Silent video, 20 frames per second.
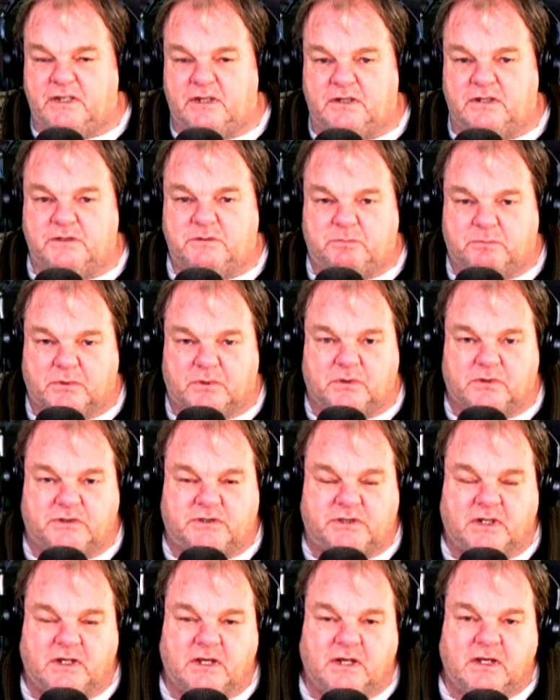else,
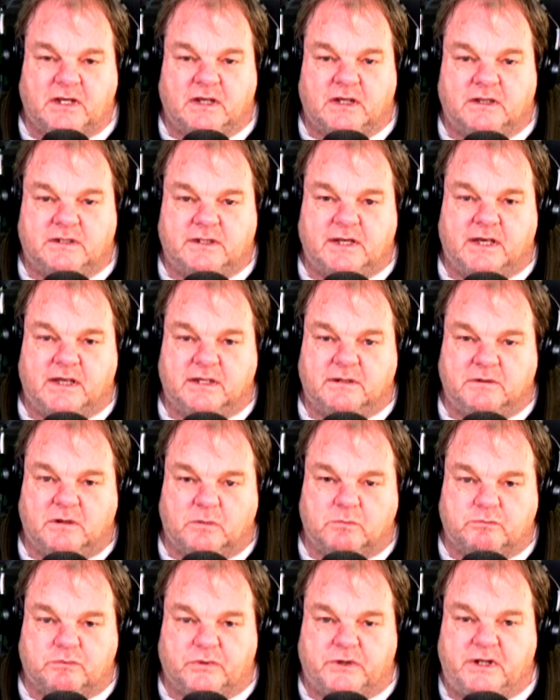birds that
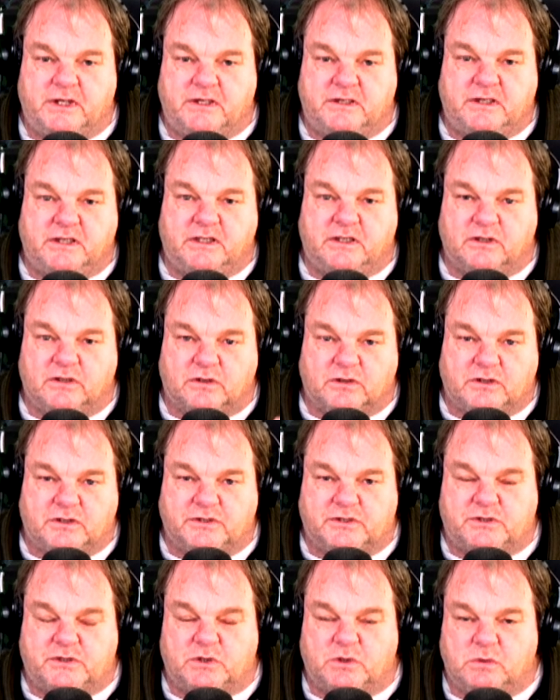are breathing or
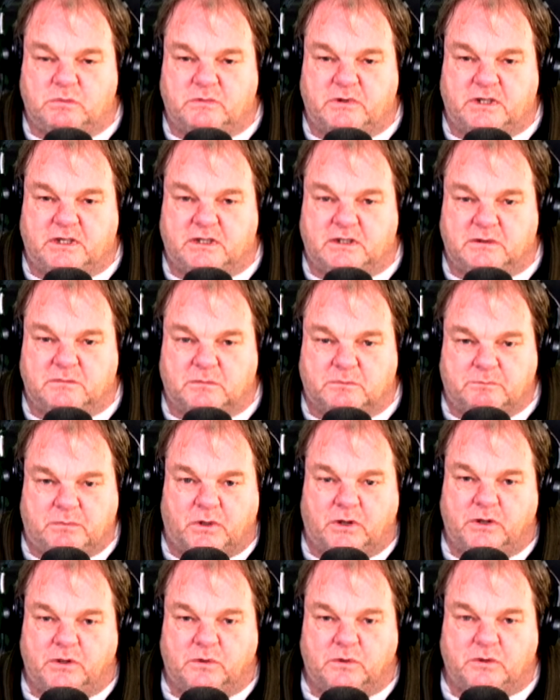consuming,
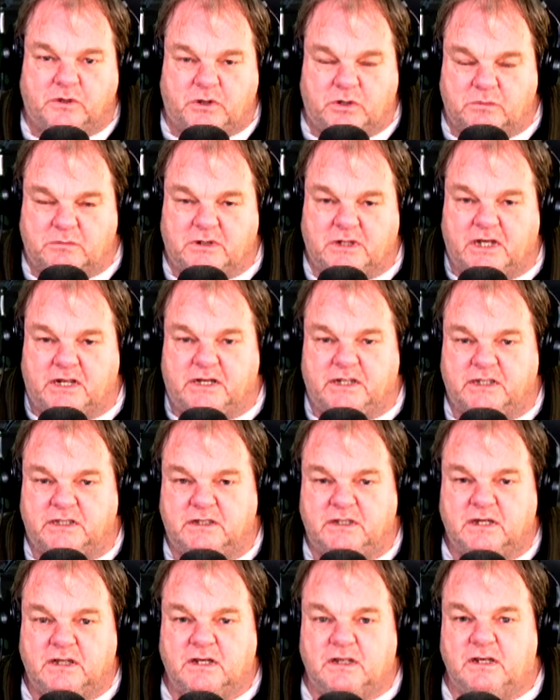
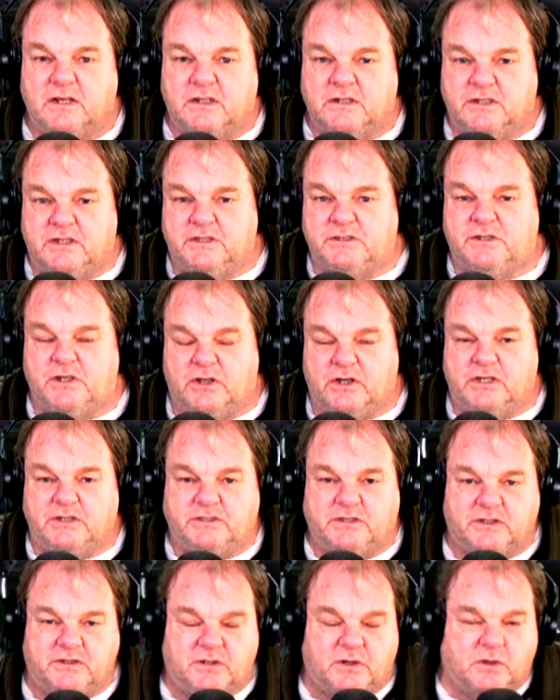bioaccumulating these
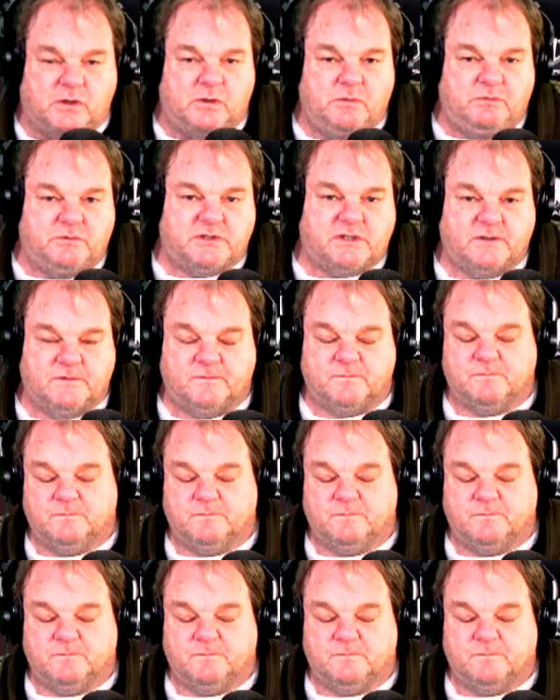isotopes,